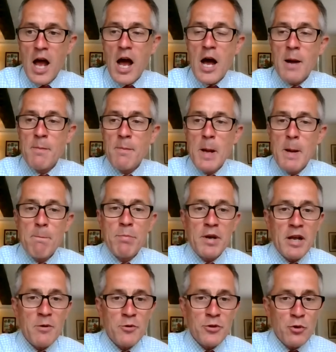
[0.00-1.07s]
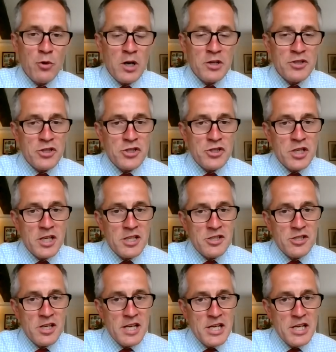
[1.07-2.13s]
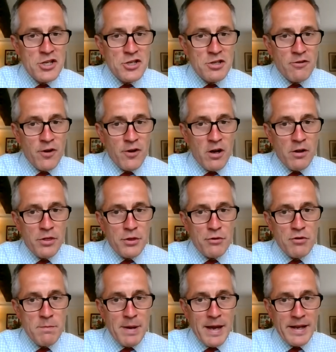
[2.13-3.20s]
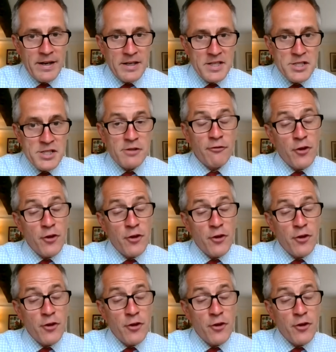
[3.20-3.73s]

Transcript: But I thought I'd just turn to each of our three panelists.